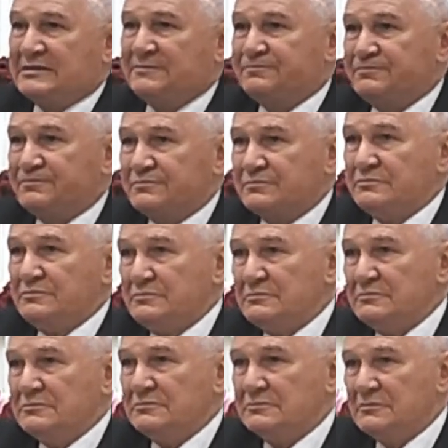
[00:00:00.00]
But there is a
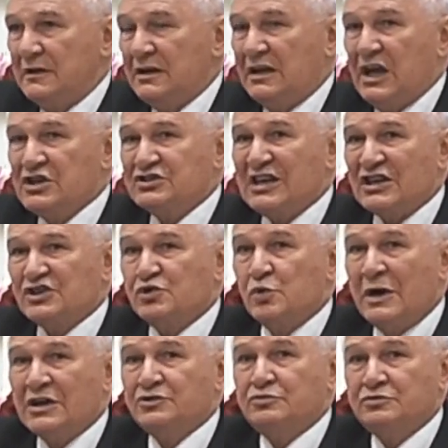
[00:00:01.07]
voice
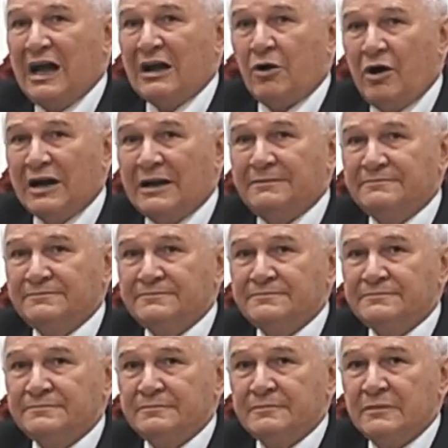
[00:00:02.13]
that is
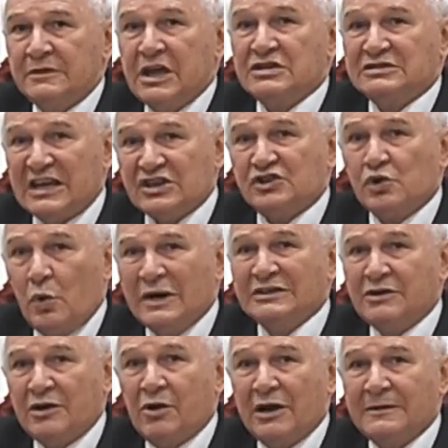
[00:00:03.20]
sounding right now.
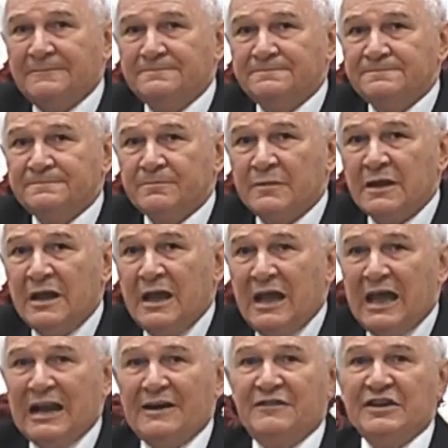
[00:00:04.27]
That is
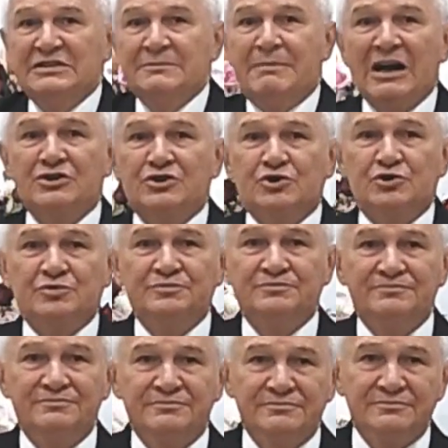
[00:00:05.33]
sounding right now. This
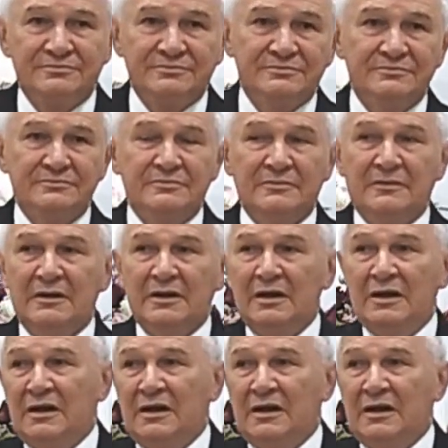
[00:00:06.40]
voice comes from below.